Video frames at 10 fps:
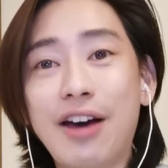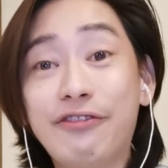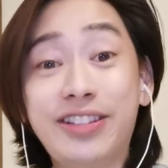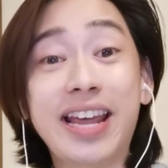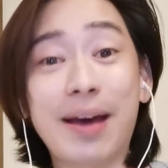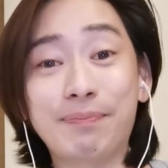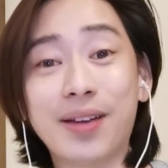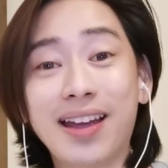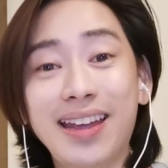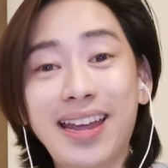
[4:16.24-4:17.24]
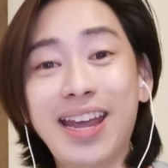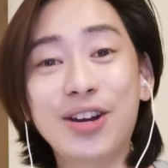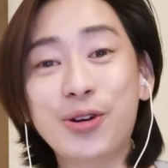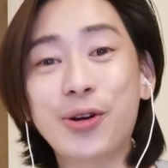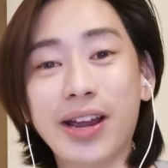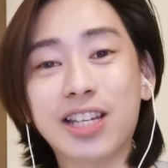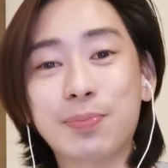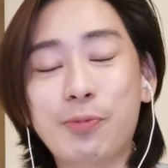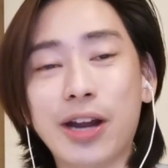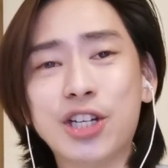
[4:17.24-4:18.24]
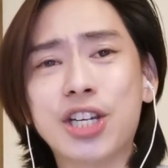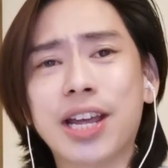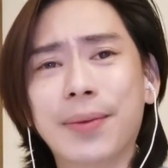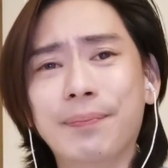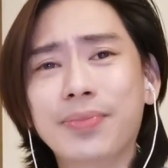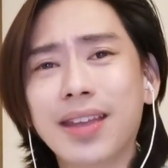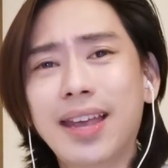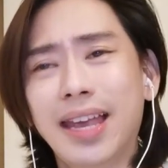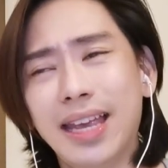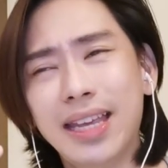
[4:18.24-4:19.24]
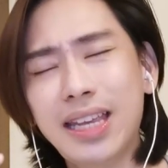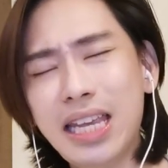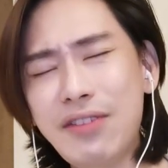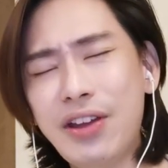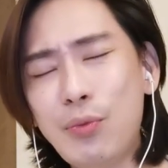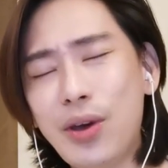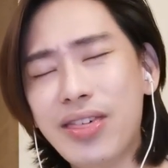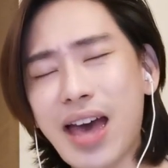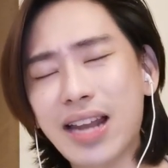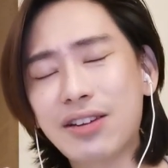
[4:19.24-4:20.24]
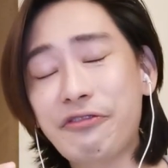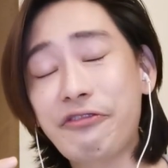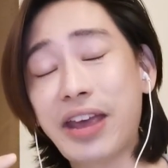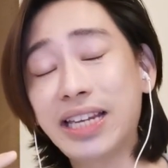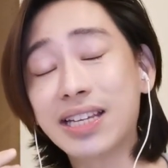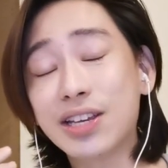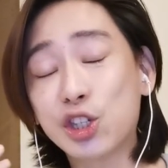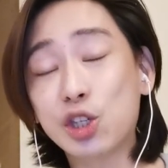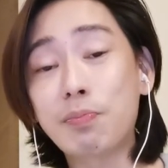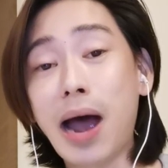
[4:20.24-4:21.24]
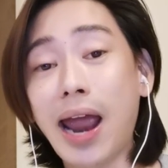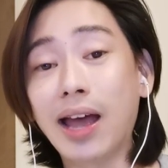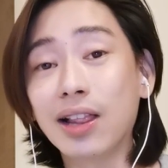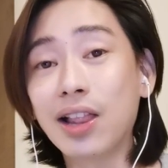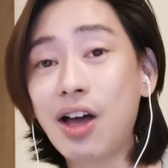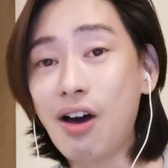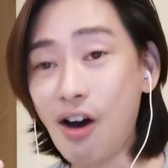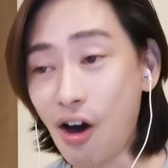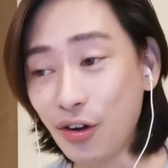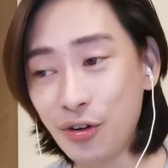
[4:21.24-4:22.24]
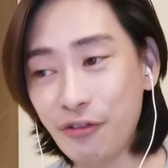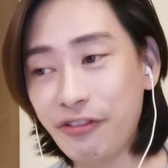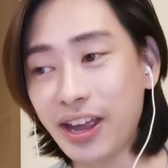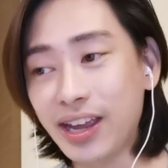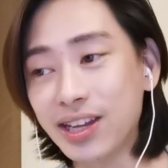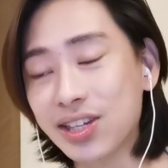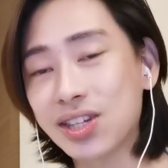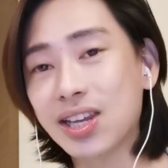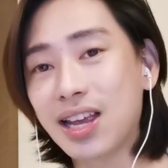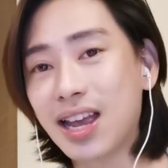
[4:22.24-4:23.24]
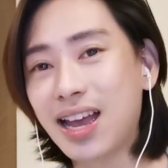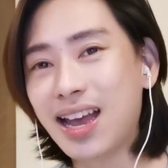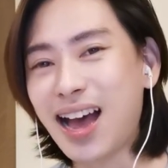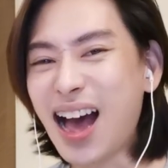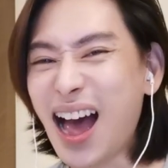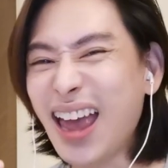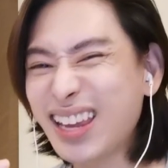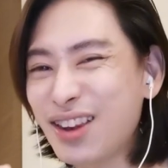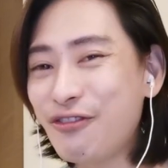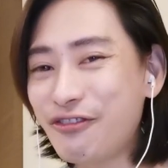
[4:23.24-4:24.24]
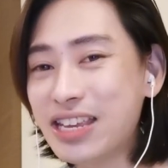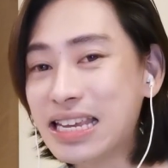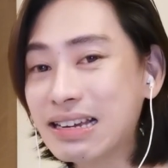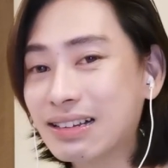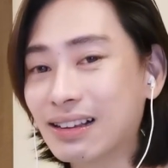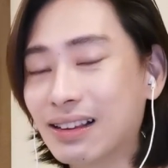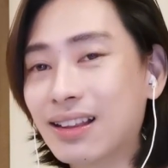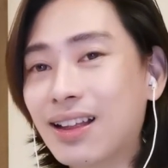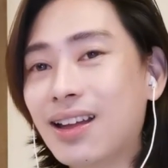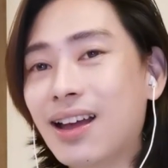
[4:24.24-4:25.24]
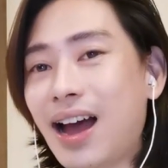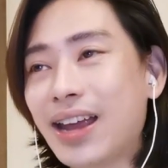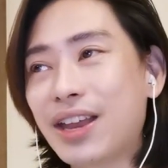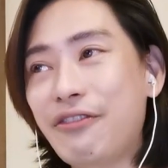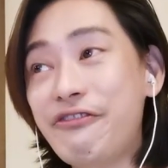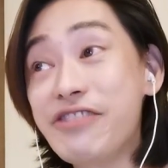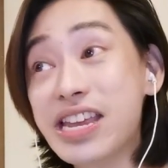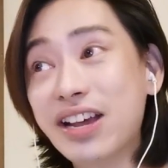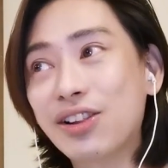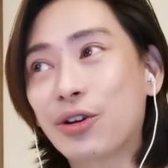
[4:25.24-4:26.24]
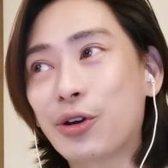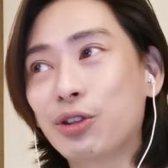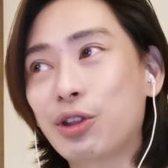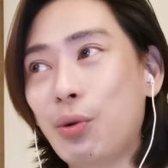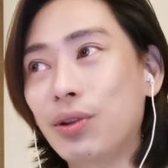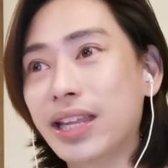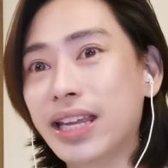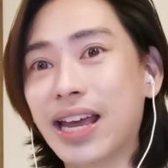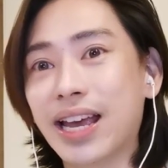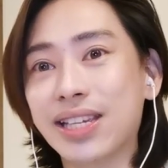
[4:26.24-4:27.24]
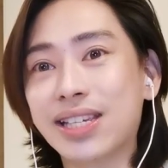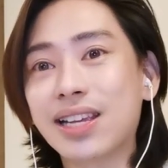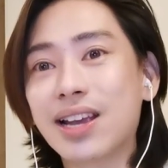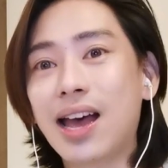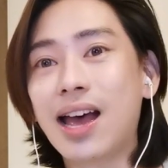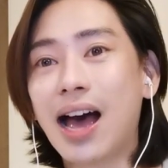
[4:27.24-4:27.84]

of depth in her expression. Even with that faint smile on her face, I can feel her loneliness.